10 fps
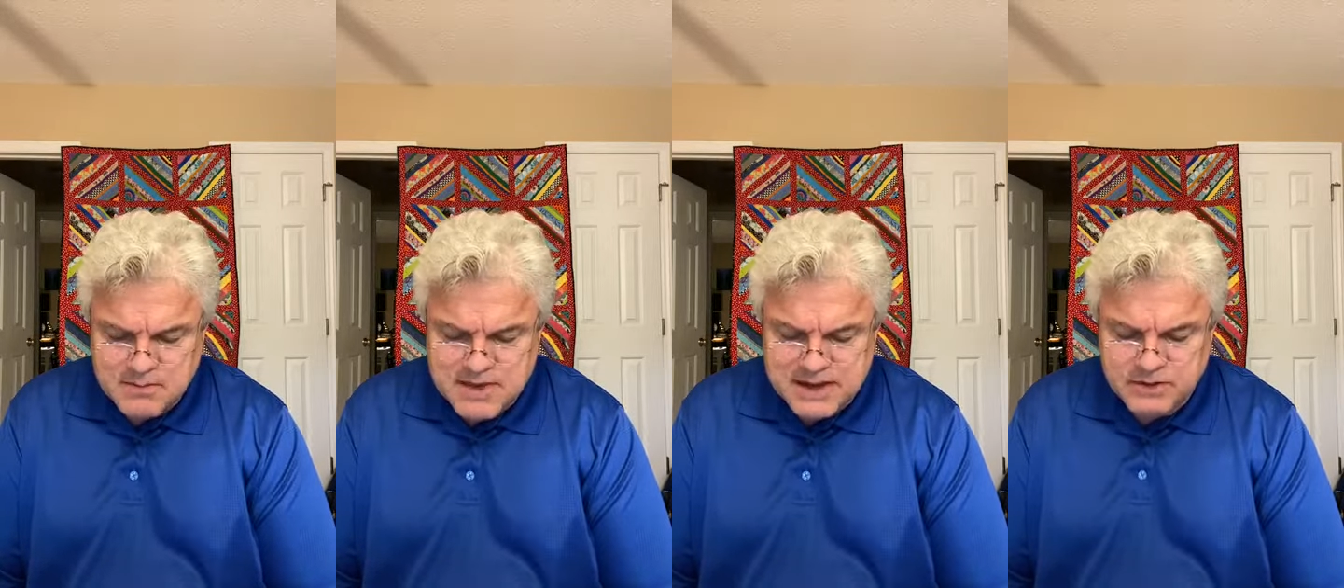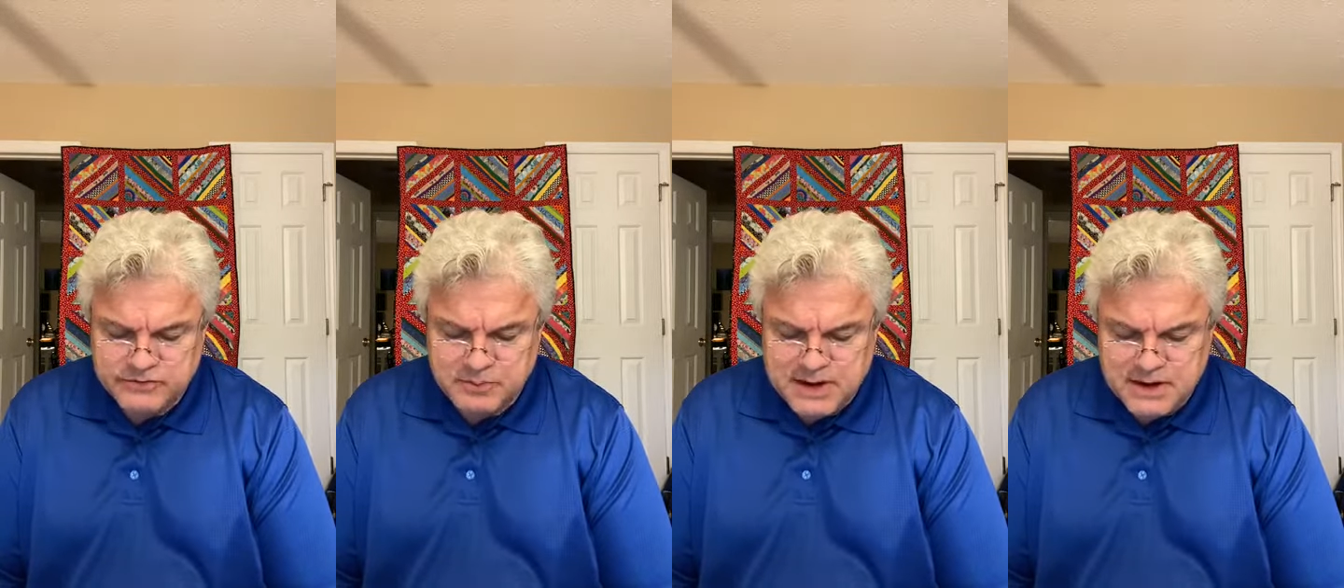May your
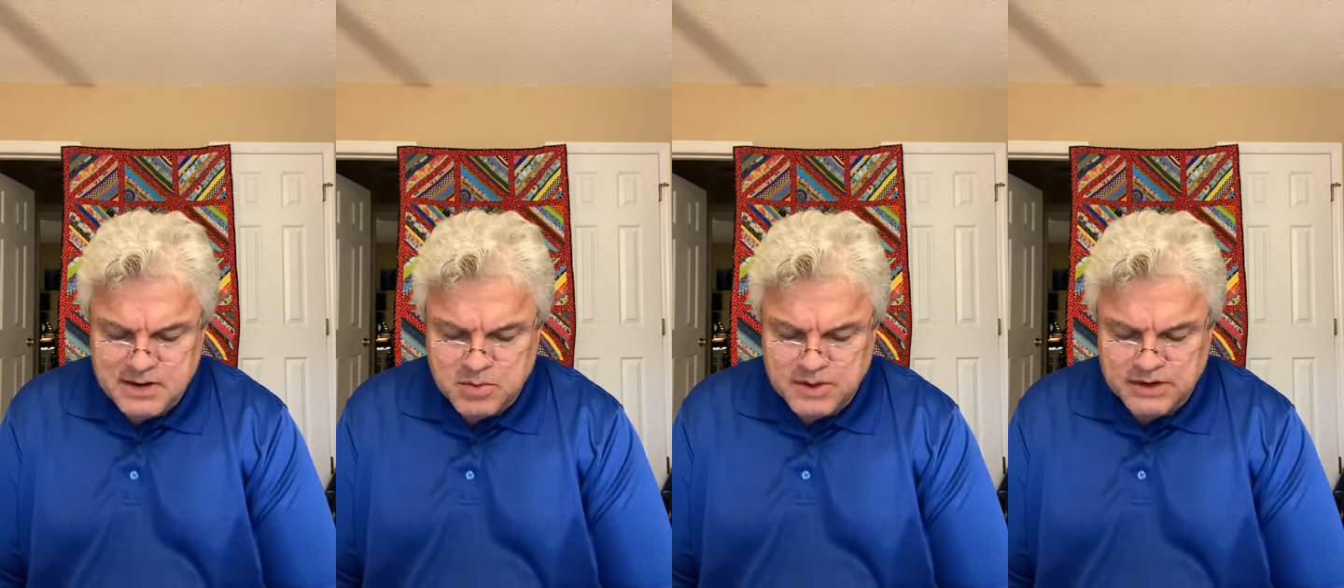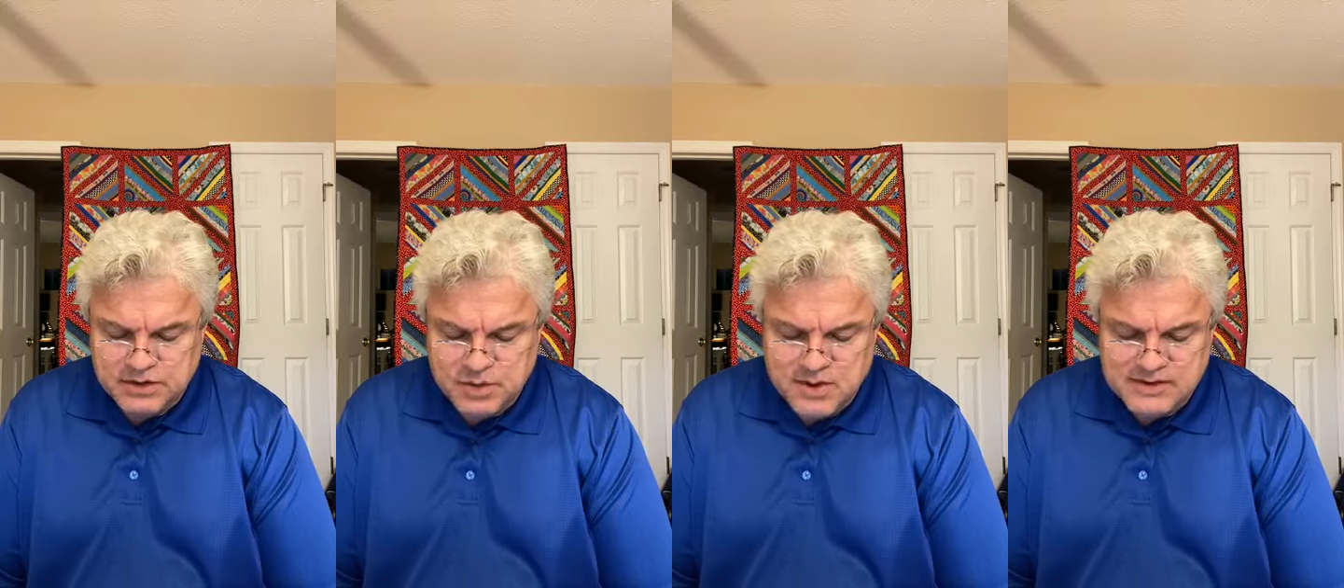spirit bring
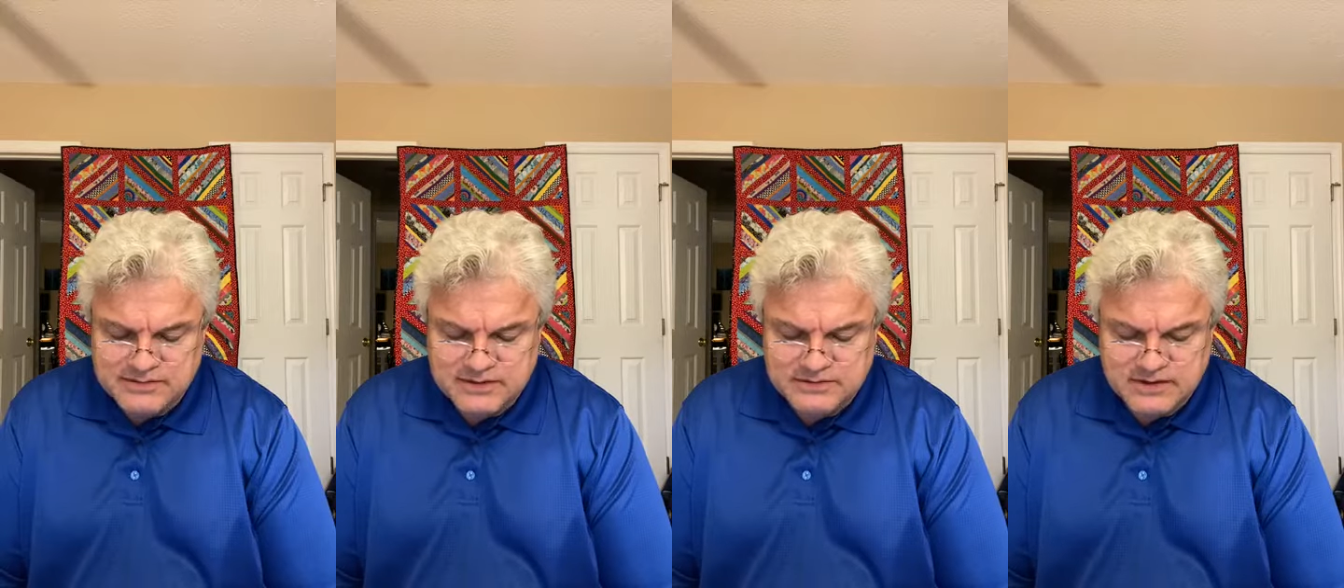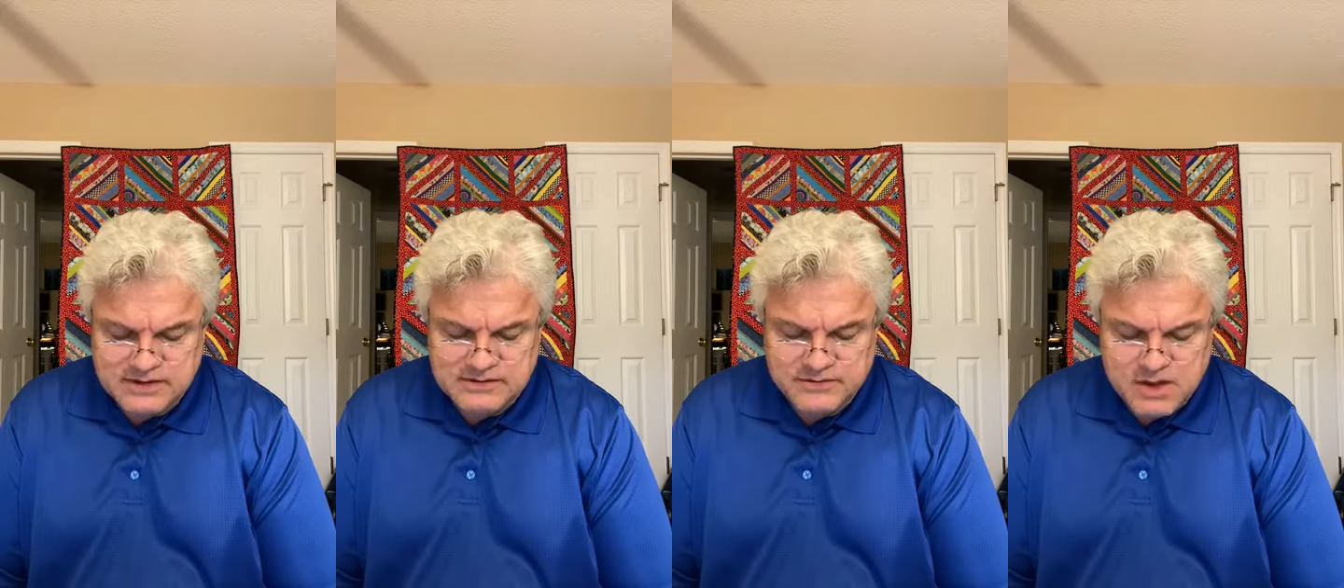to us a
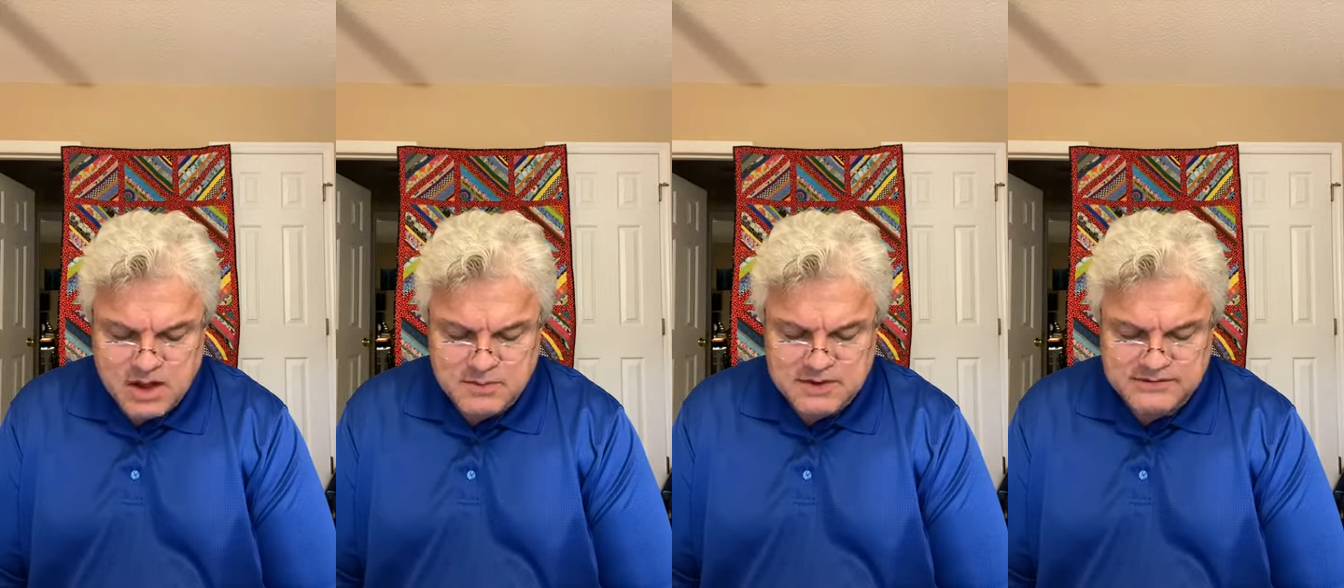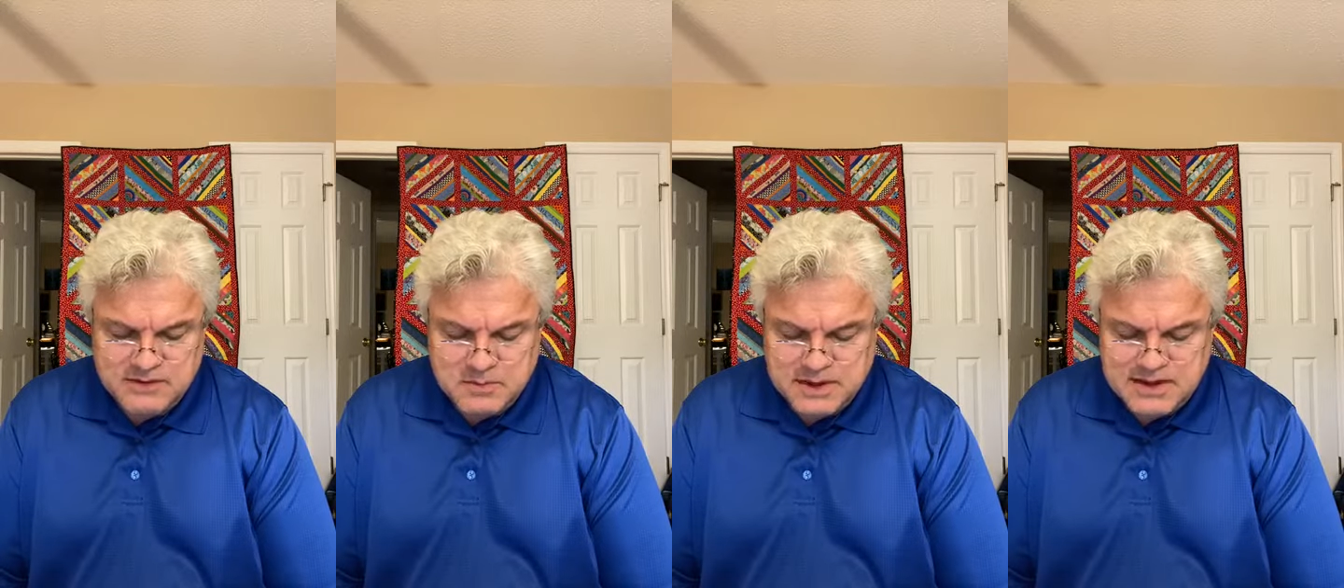sense of calmness
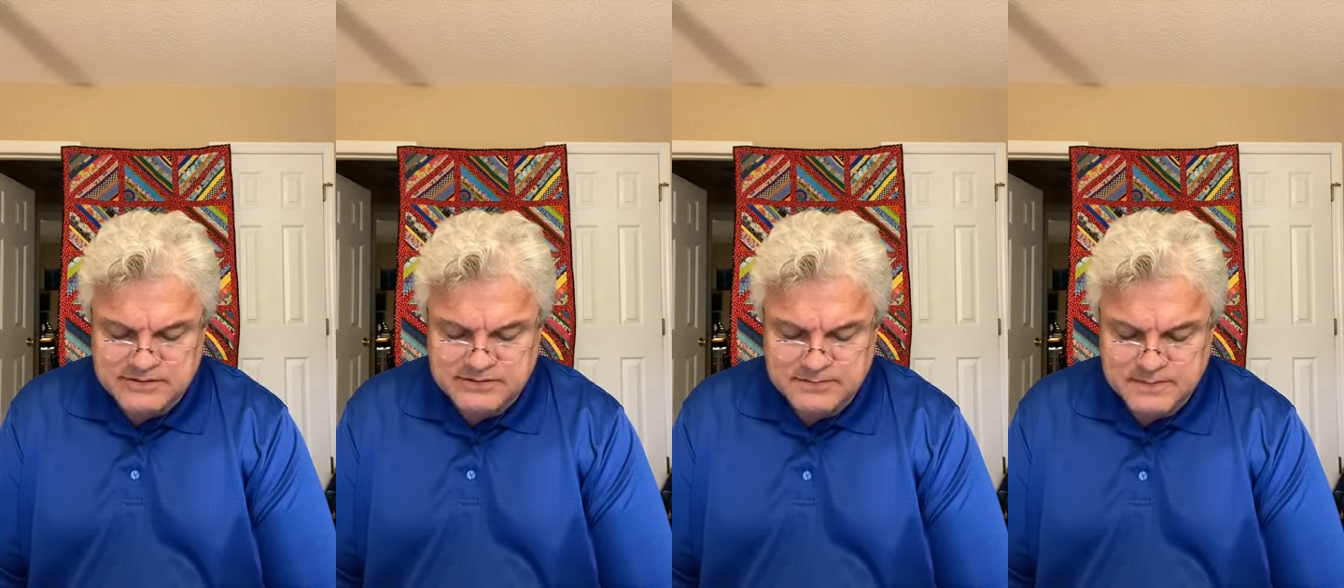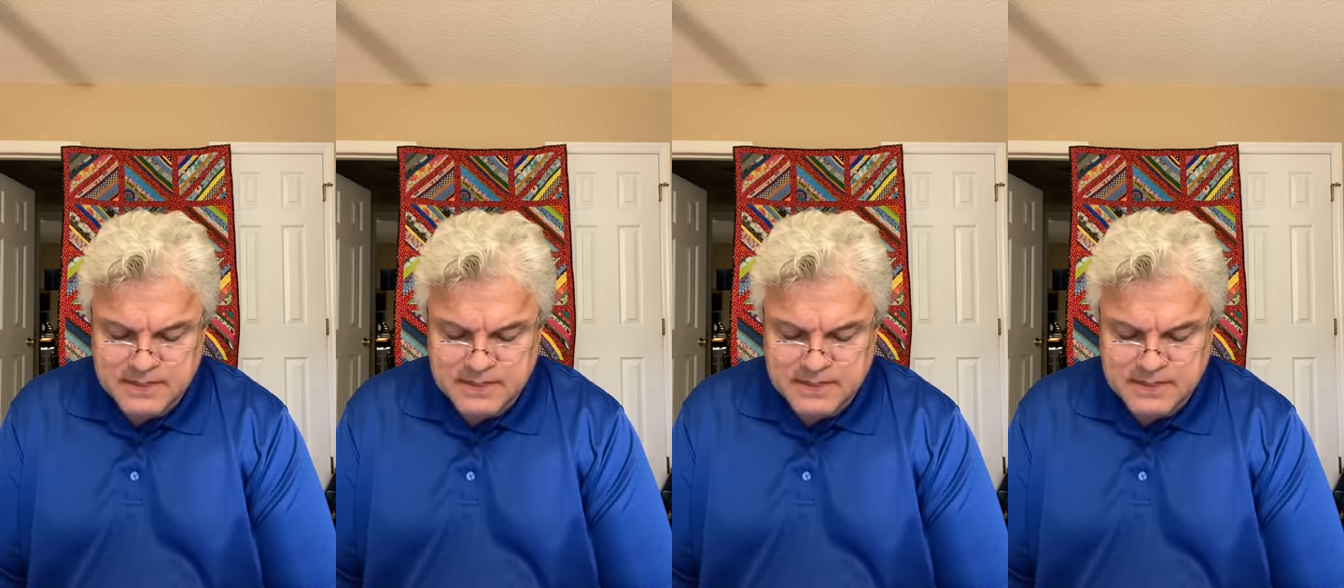and peace.